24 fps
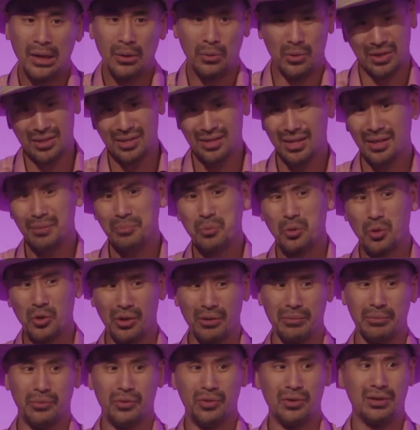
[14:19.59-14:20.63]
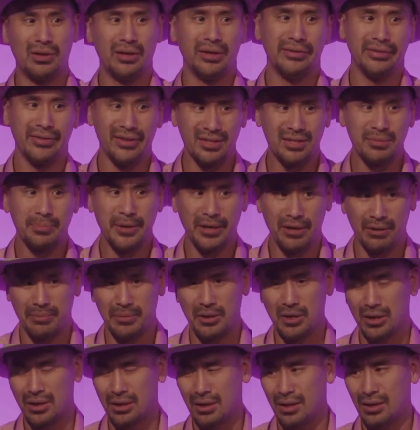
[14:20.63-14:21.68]
We're seeing more and more in this bear
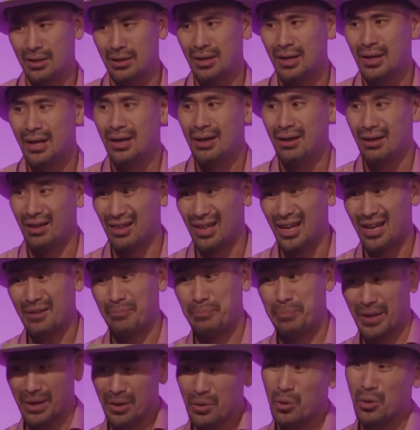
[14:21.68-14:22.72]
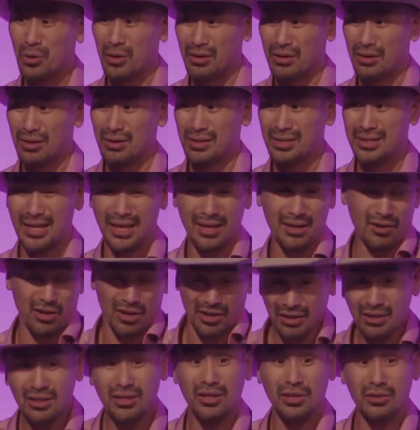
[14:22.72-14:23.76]
market, a lot of Bitcoiners that
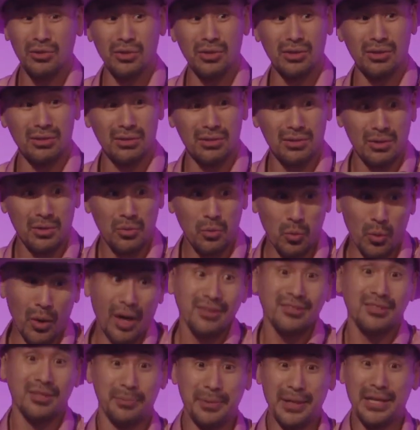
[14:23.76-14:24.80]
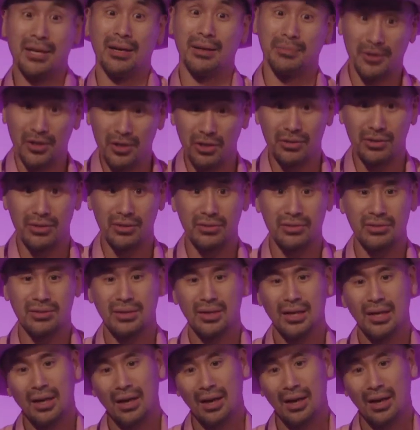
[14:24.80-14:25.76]
aren't coders want to become coders.